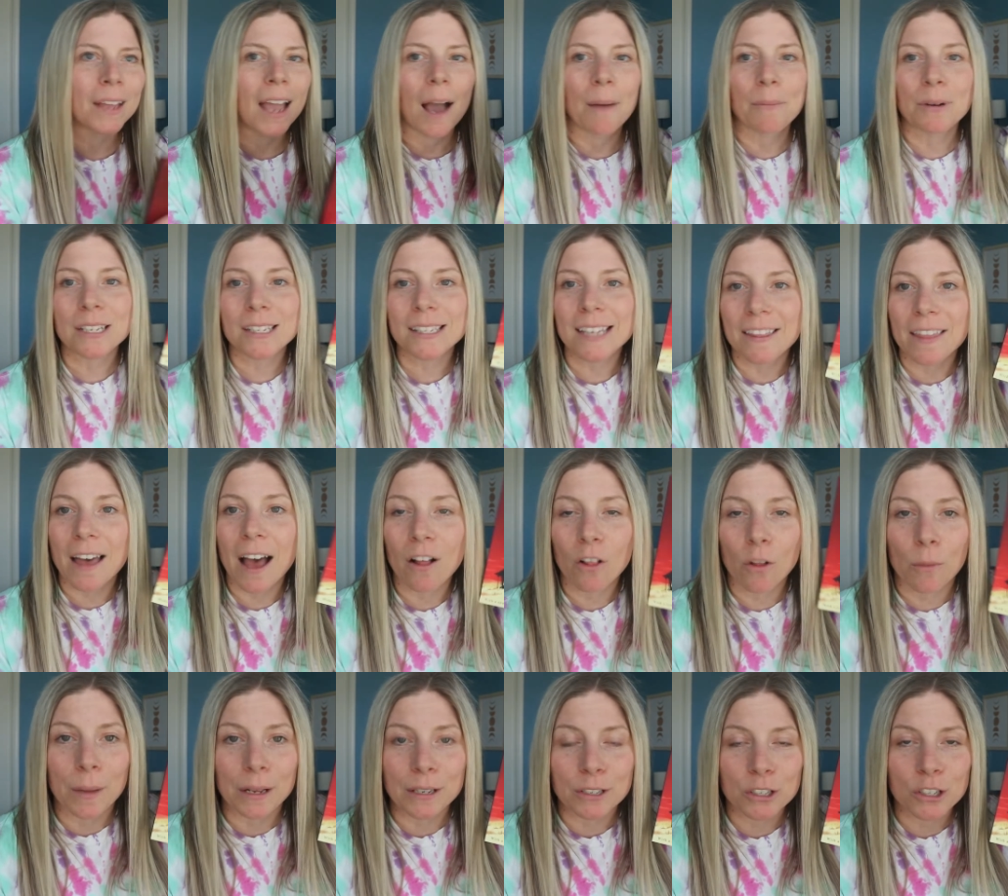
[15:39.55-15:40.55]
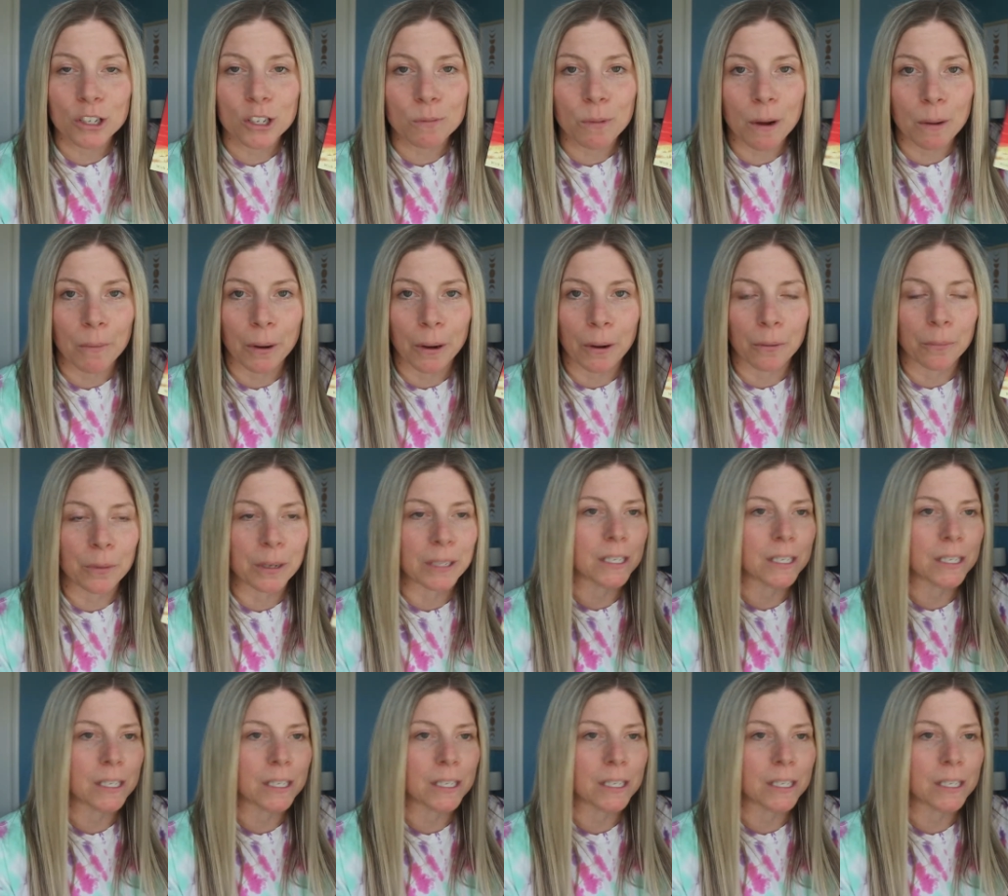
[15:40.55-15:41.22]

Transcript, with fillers: I'm gonna say The Elementals by Michael